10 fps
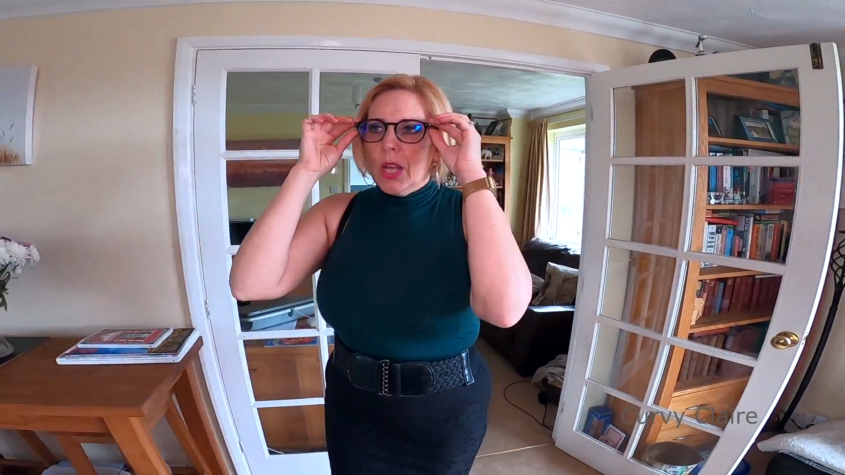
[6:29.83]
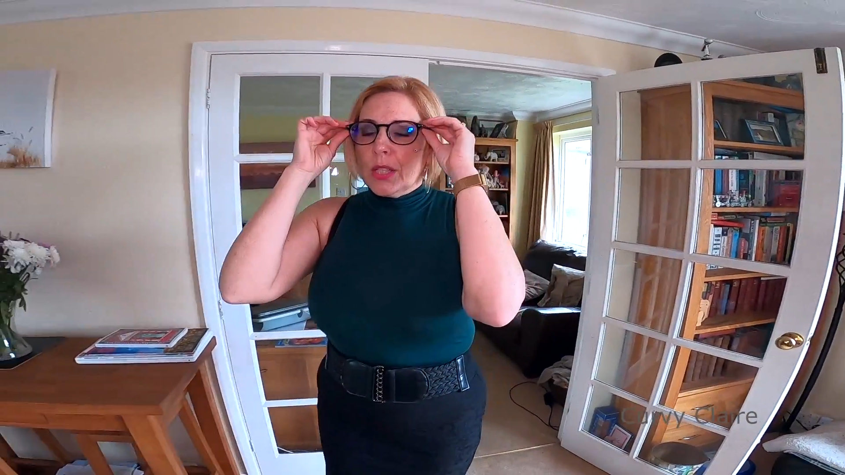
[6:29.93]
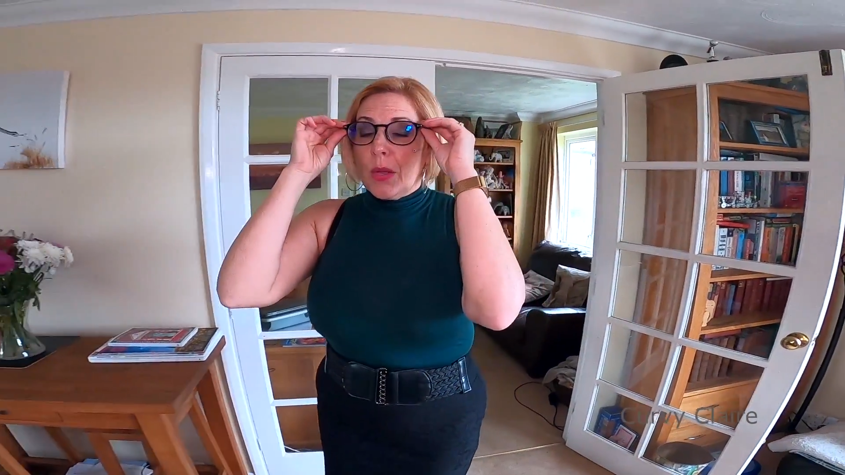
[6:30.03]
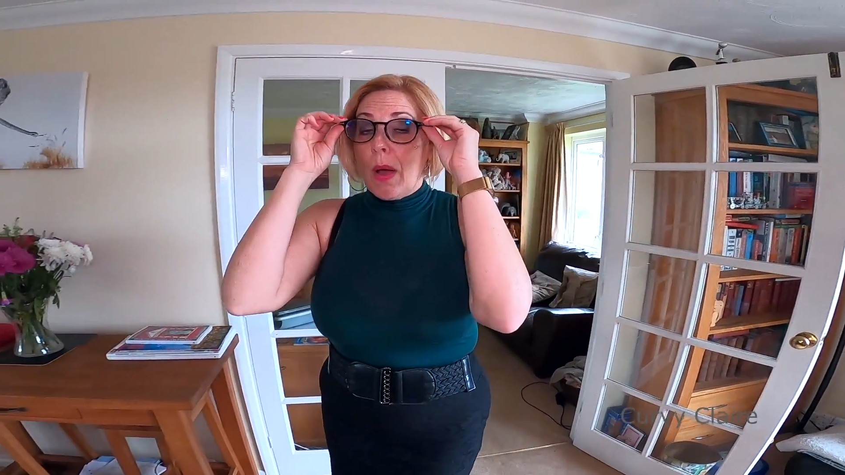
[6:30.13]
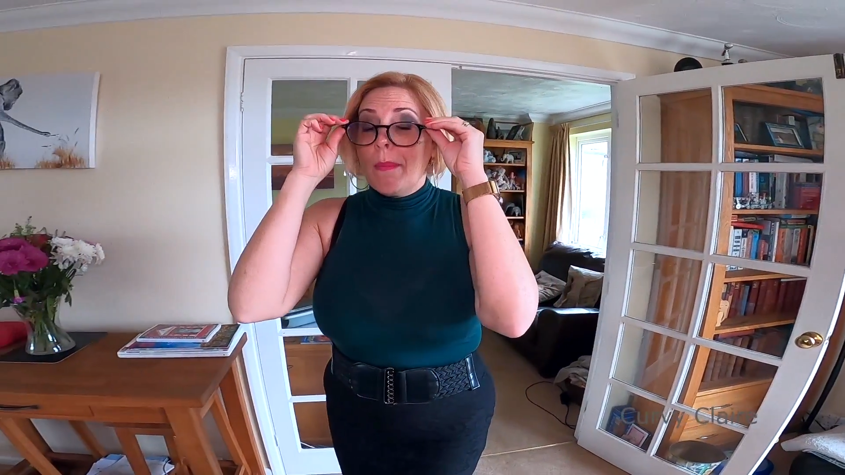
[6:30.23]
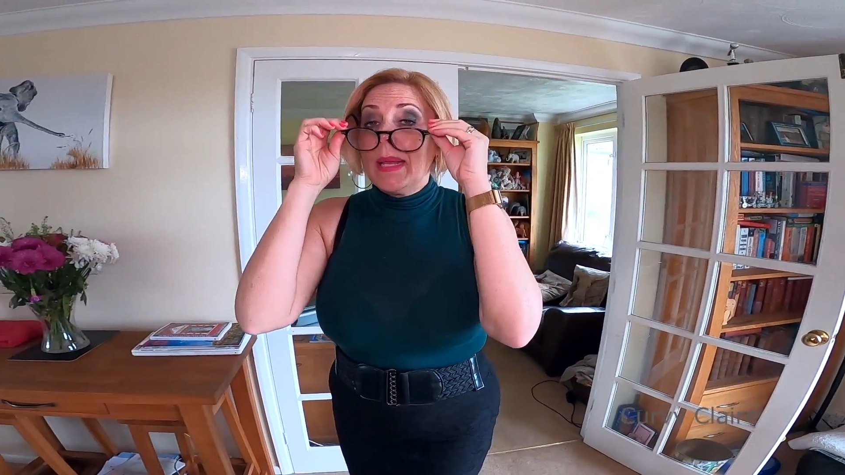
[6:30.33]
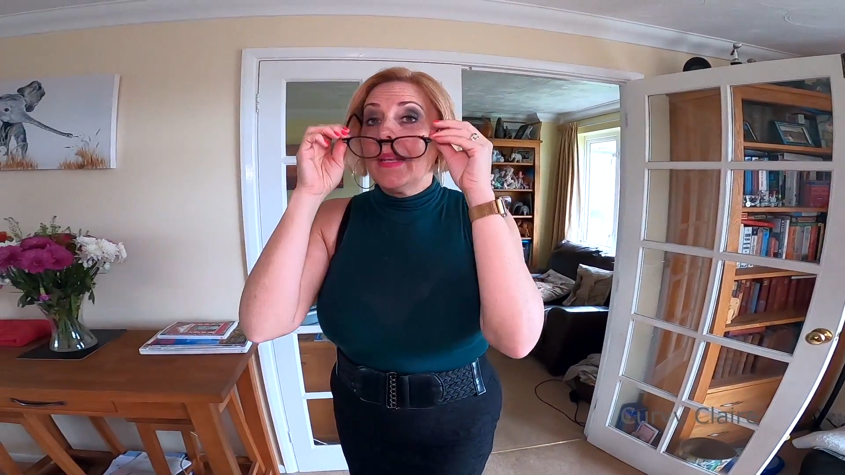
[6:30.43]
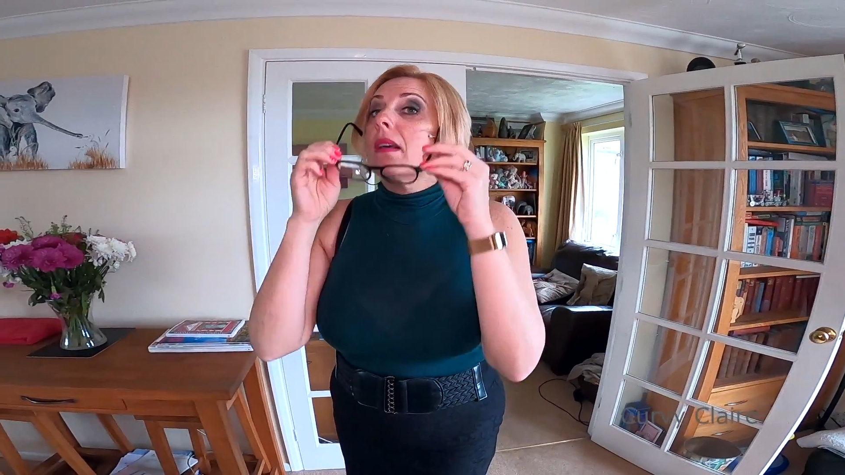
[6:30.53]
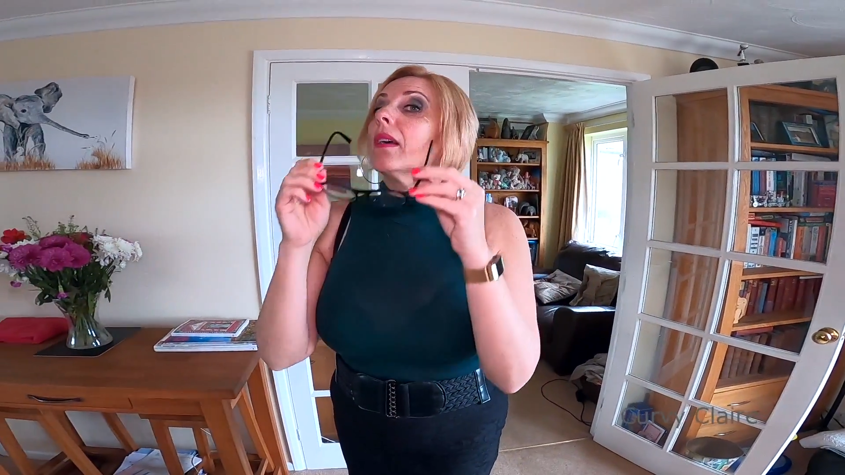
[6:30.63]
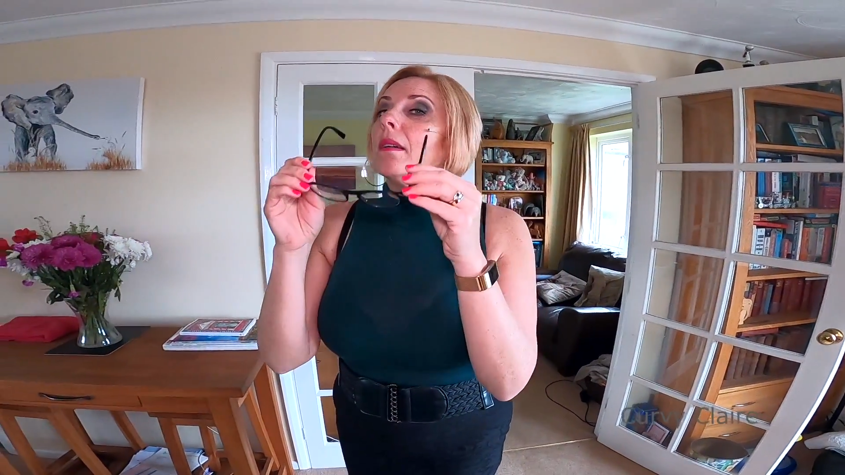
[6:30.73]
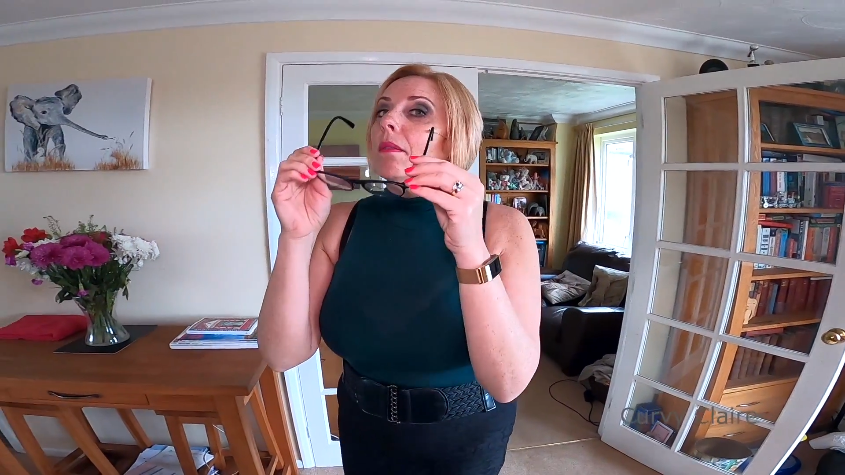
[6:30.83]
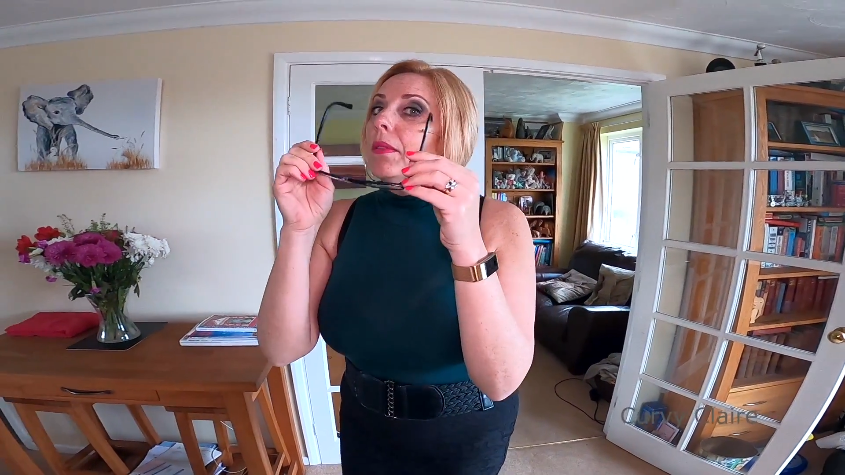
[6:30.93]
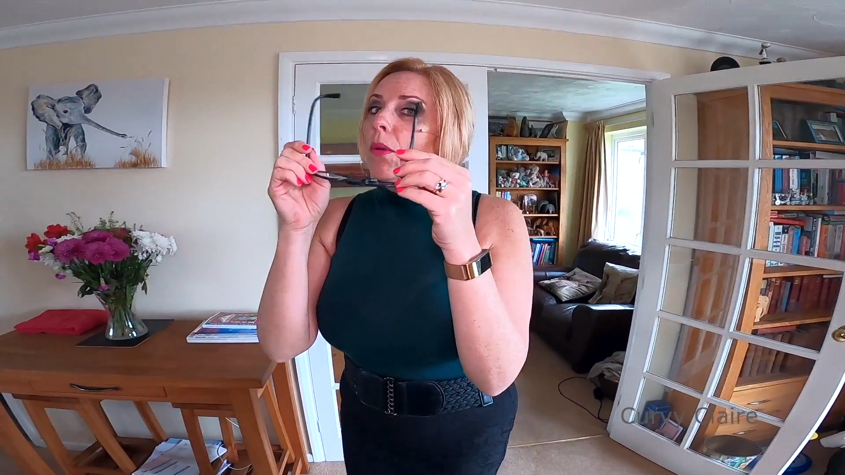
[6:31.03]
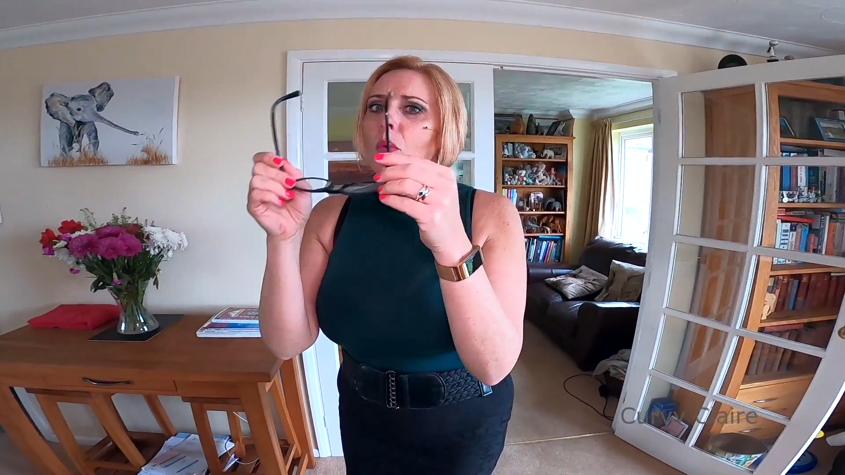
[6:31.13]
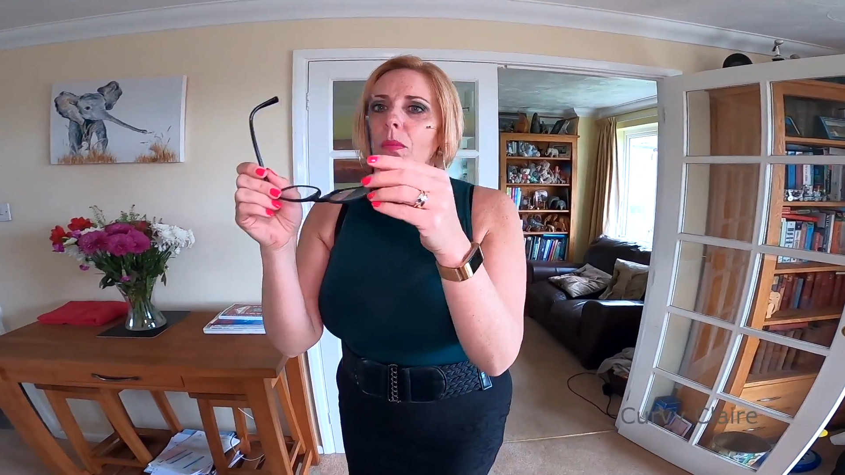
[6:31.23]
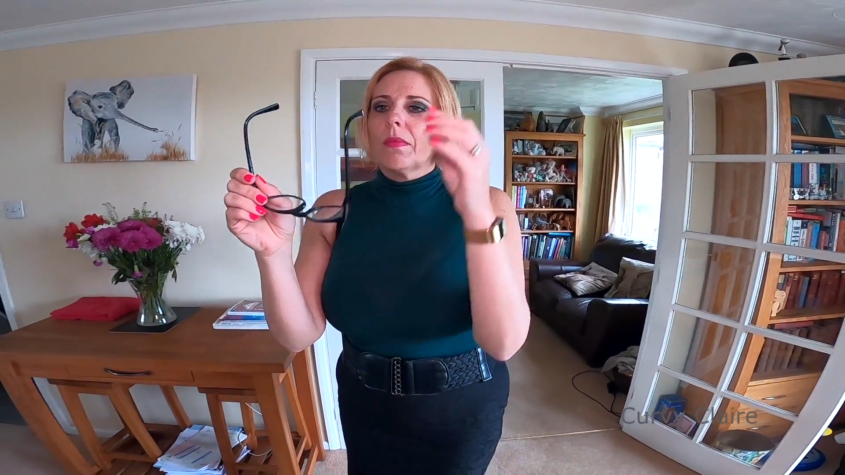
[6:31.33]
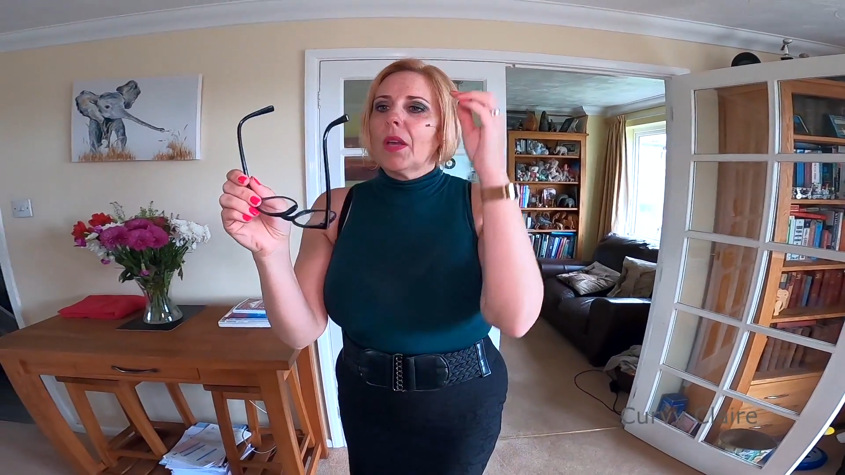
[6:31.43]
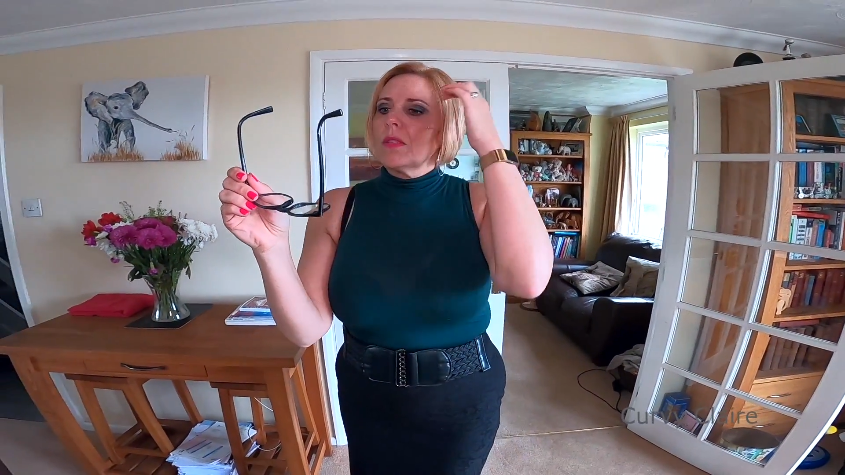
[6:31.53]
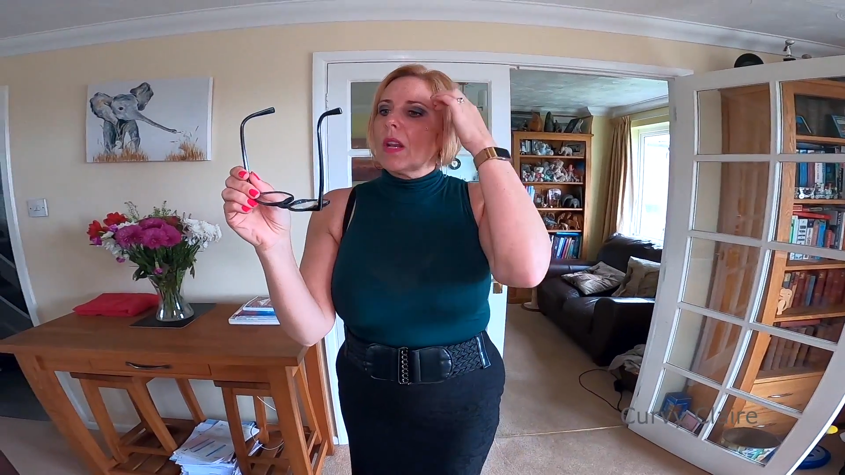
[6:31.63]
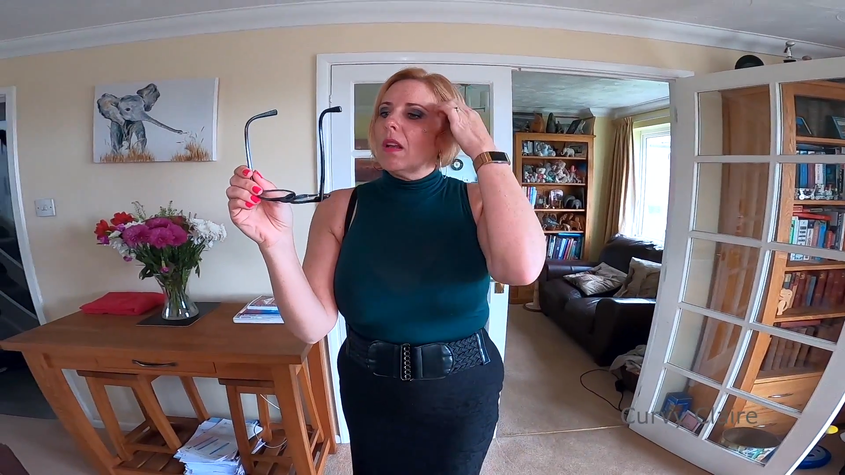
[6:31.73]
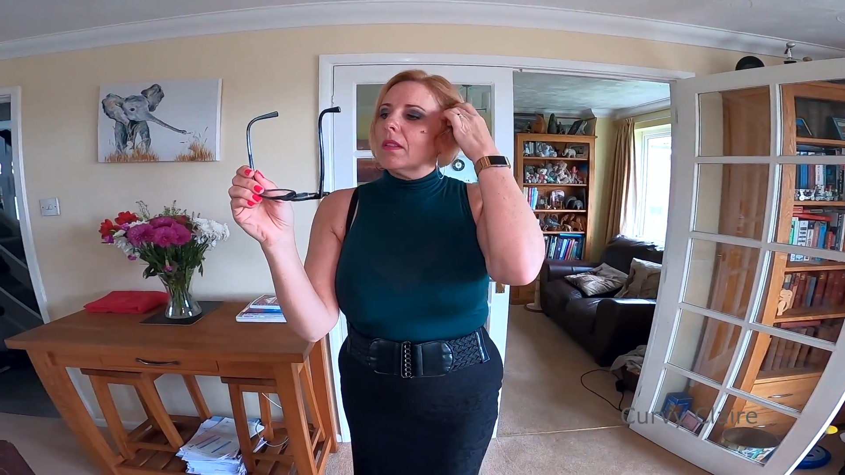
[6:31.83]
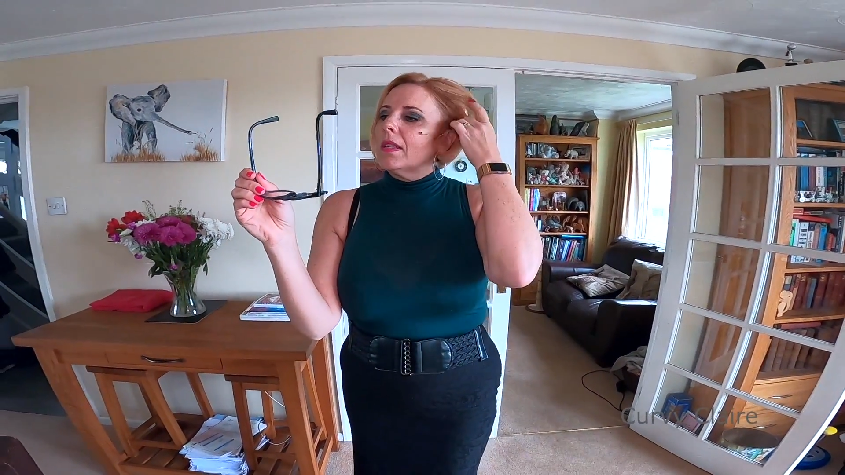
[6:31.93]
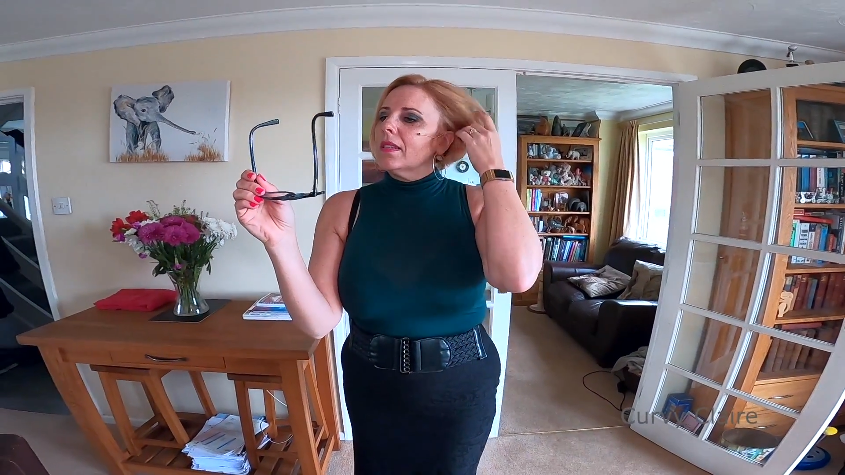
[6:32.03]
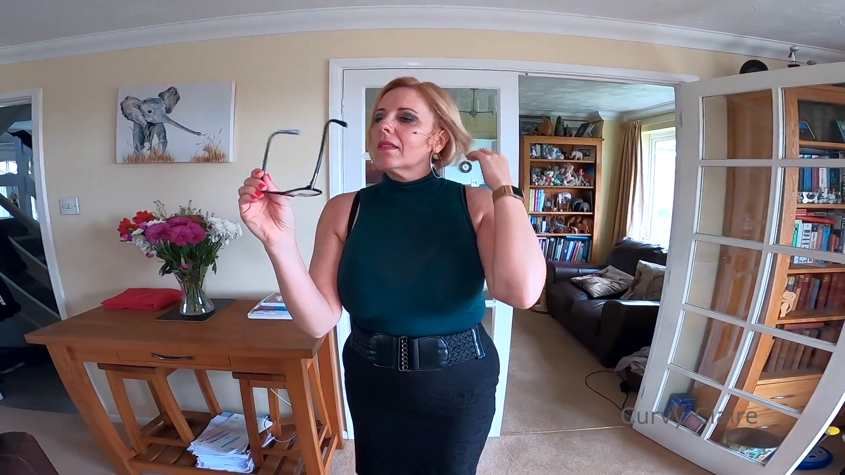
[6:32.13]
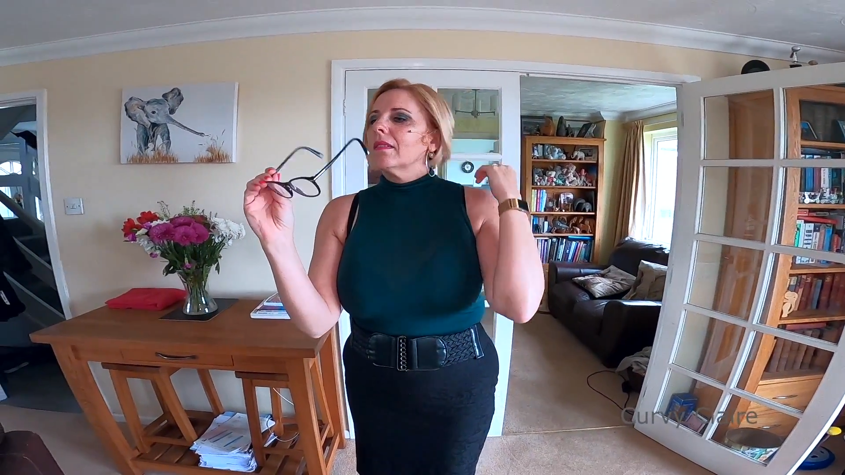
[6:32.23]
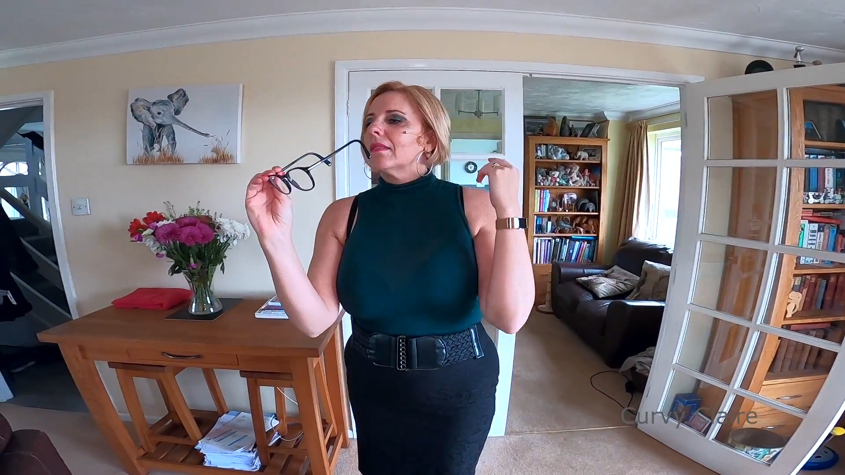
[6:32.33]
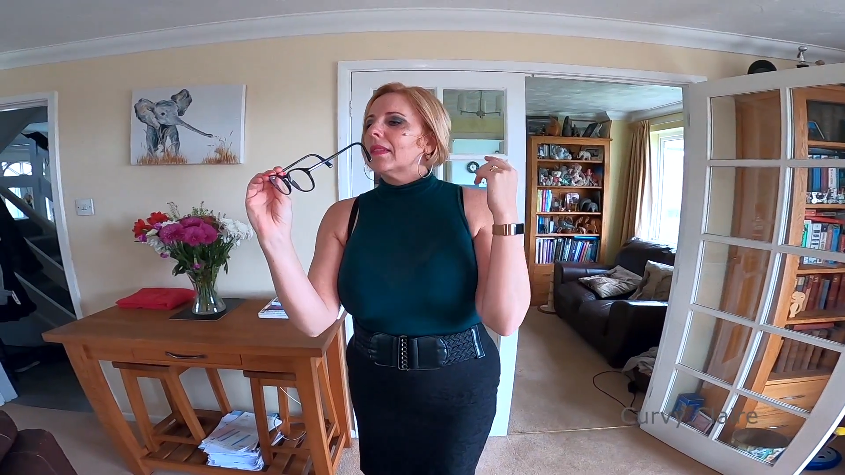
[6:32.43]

So I'm in, oh, those glasses,